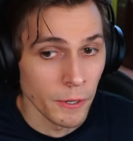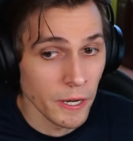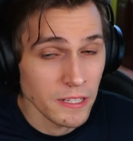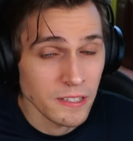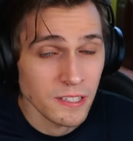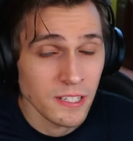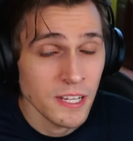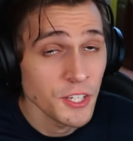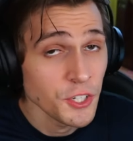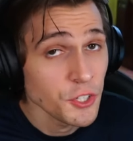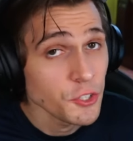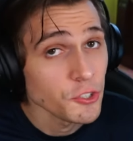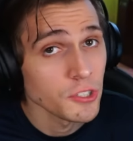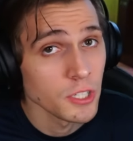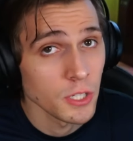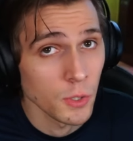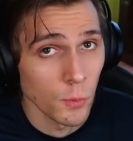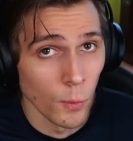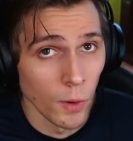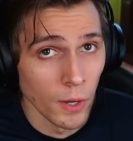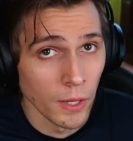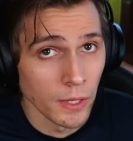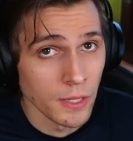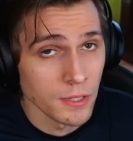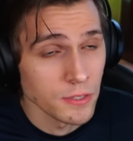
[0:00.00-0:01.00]
but it's an
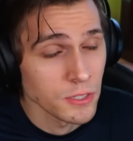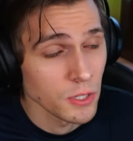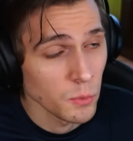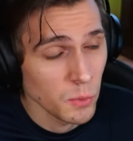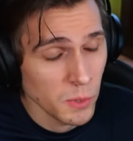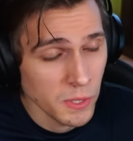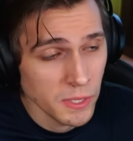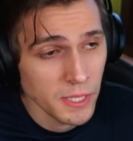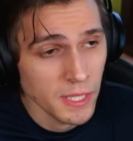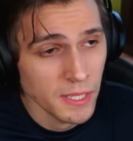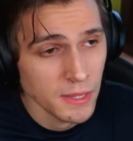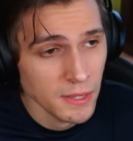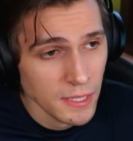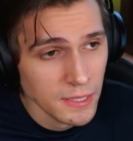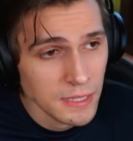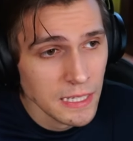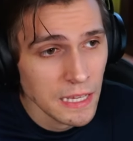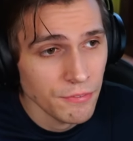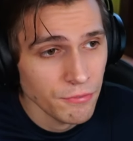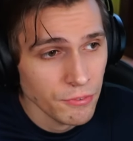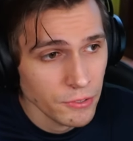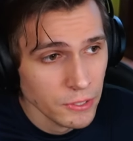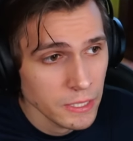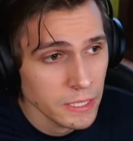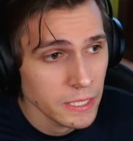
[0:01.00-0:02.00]
interesting one. It's a one that they
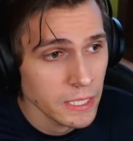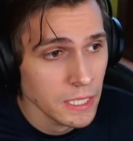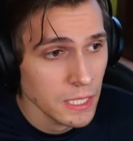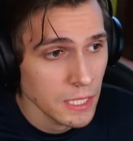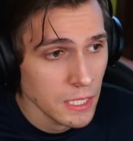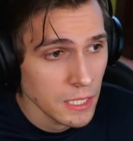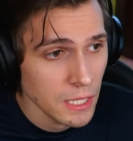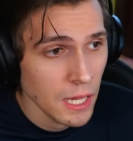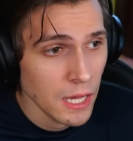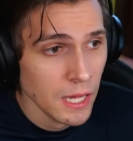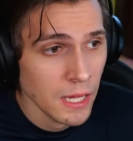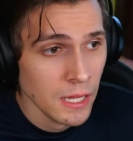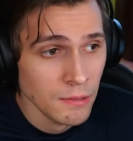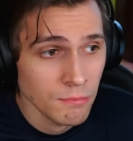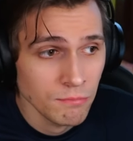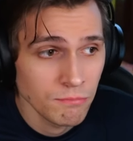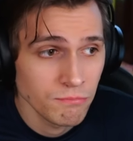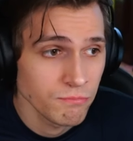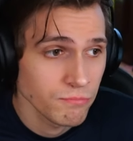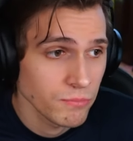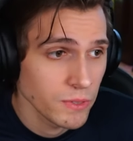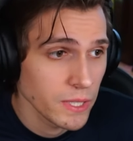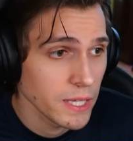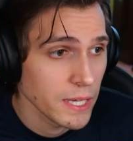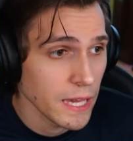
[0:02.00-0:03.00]
definitely
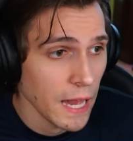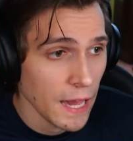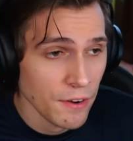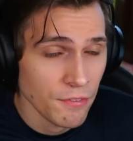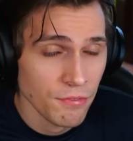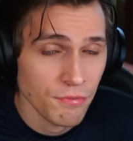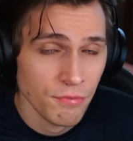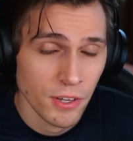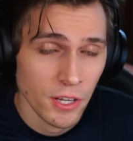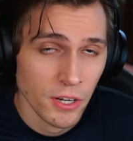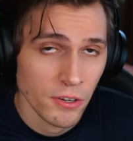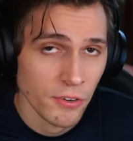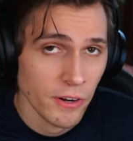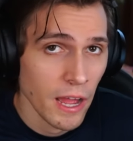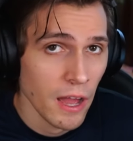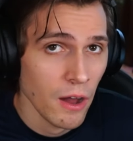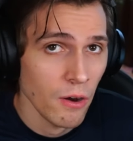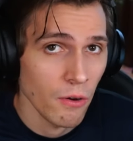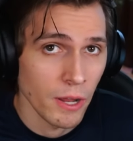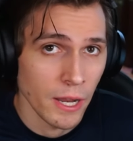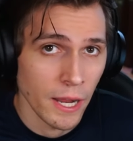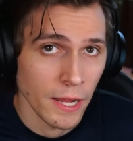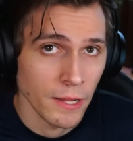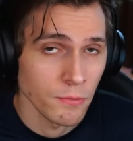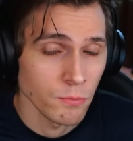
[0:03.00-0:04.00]
got to figure
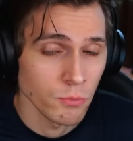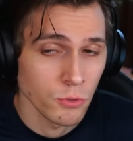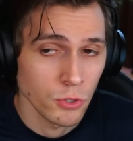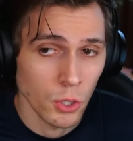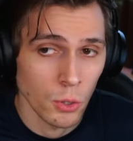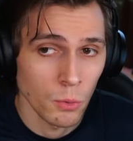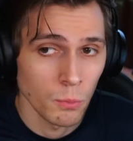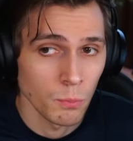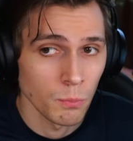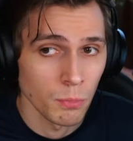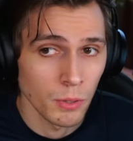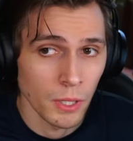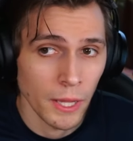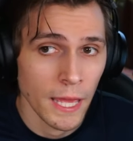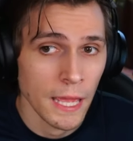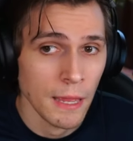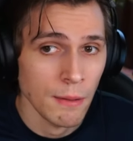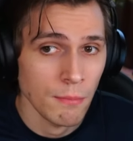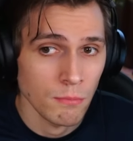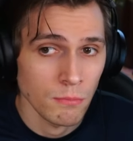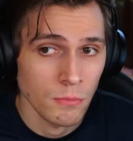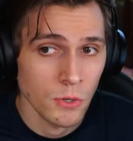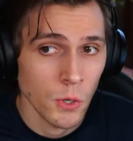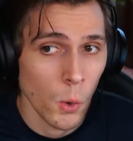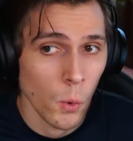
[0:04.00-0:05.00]
out. And I don't
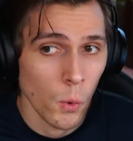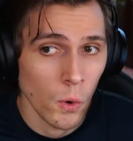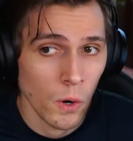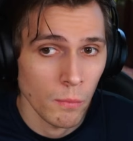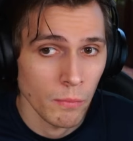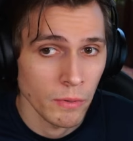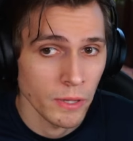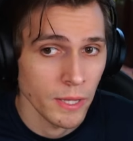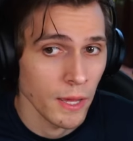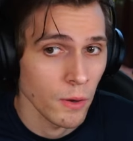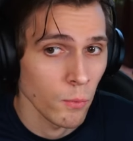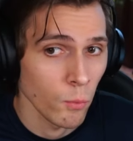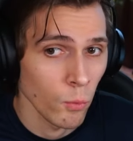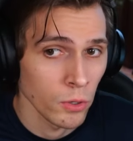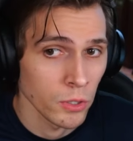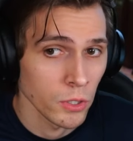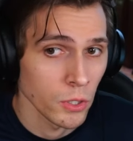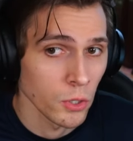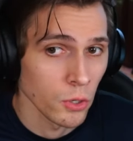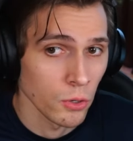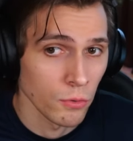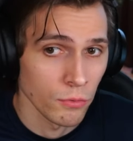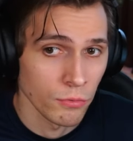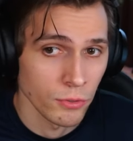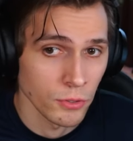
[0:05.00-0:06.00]
blame Norm and that
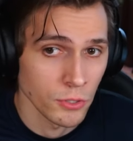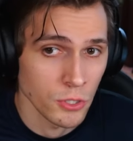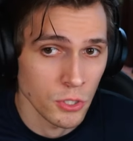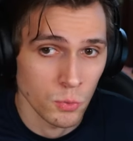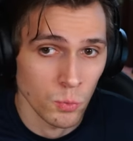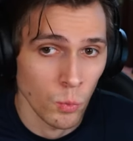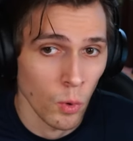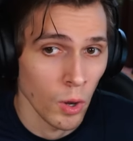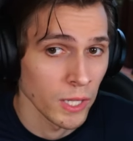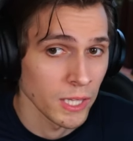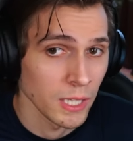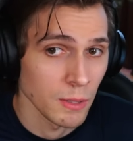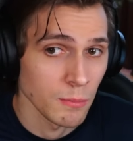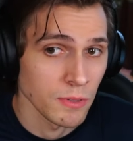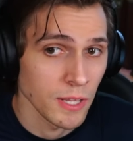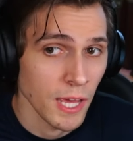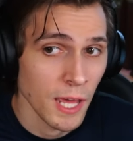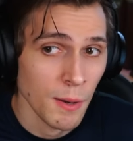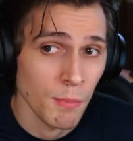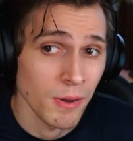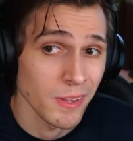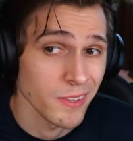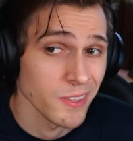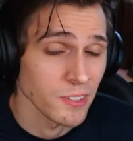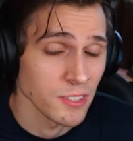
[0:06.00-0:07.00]
one girl for just wanting them
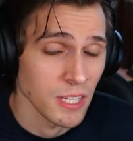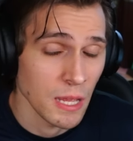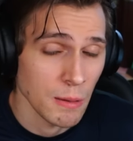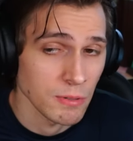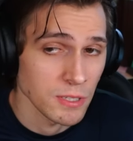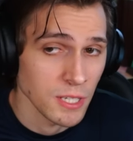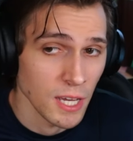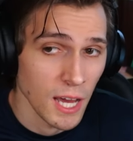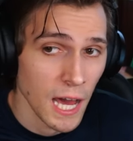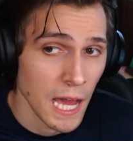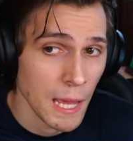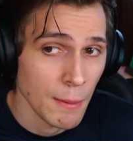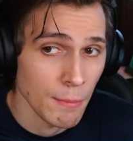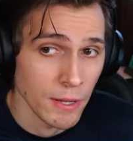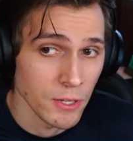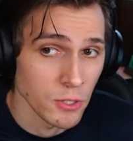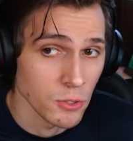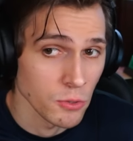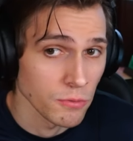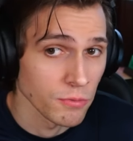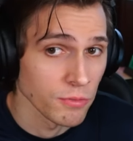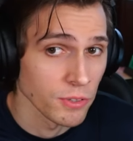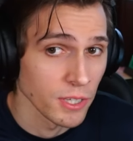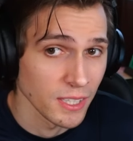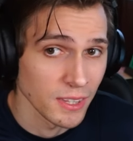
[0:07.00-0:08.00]
dead. But at the same time, I
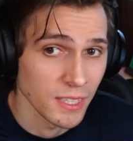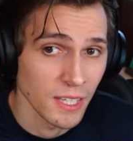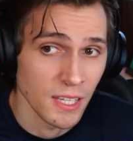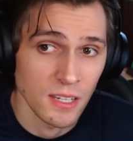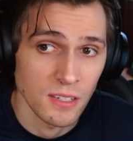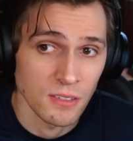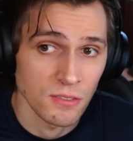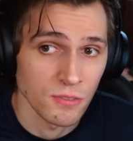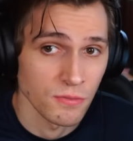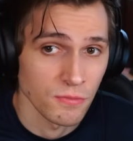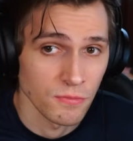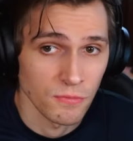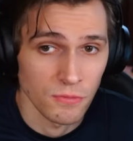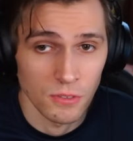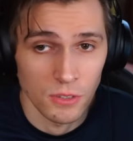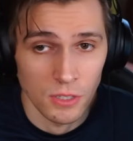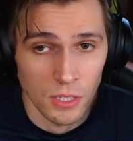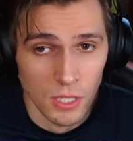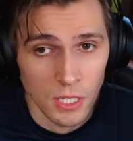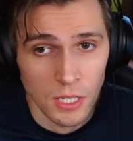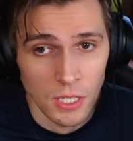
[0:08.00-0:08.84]
do feel like that is